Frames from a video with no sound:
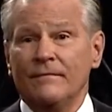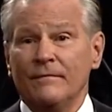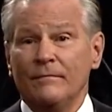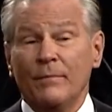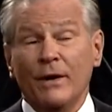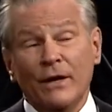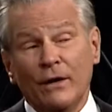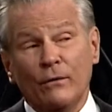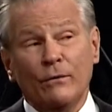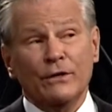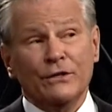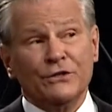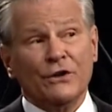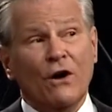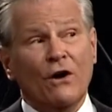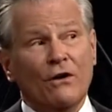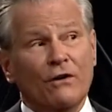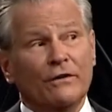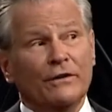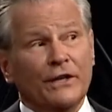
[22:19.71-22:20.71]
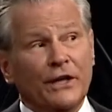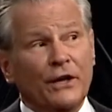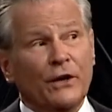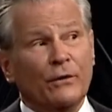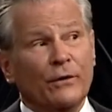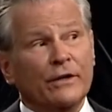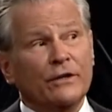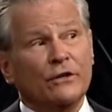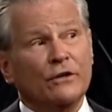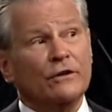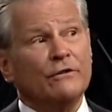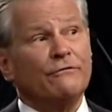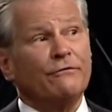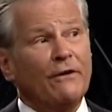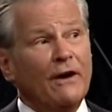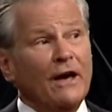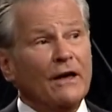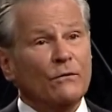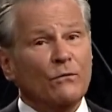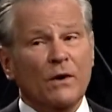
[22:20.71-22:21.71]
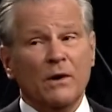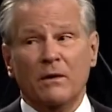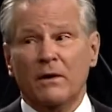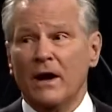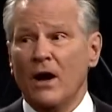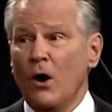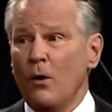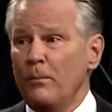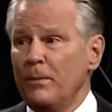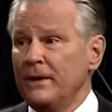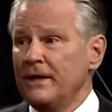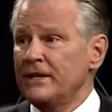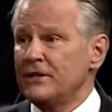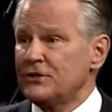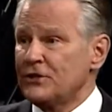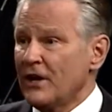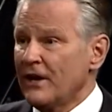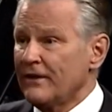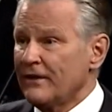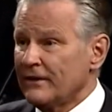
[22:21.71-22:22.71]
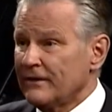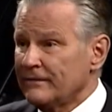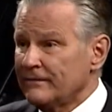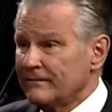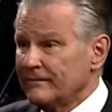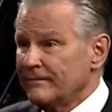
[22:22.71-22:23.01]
But it was all, you know, in good fun. We were helping each other.